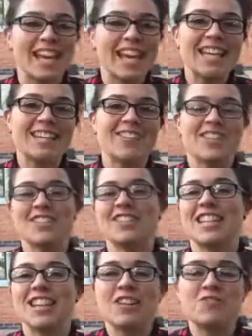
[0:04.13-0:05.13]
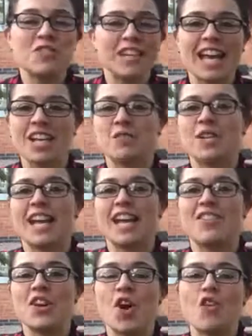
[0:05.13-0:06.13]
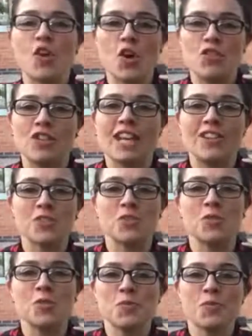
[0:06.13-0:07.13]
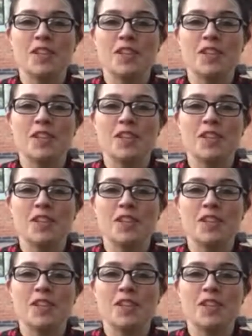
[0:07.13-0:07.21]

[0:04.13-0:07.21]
in Knighton within catchment area of Overdale School,